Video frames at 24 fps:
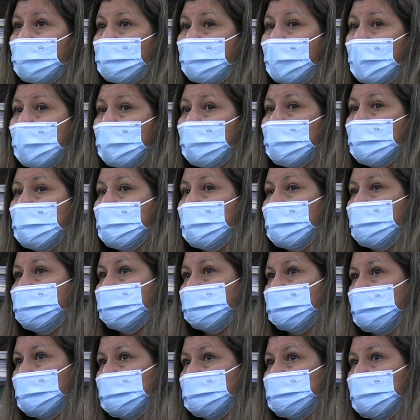They take it
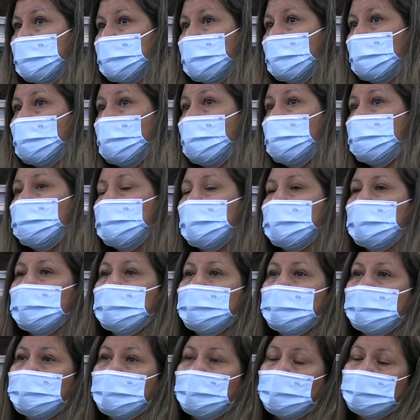home. They can eat it on the
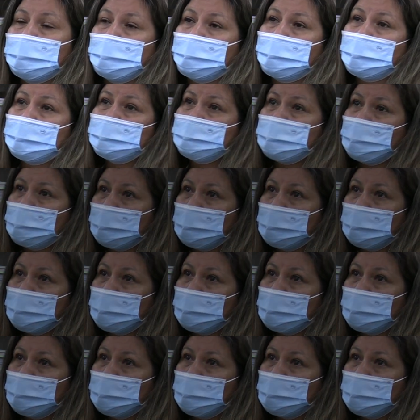bus or when they get home.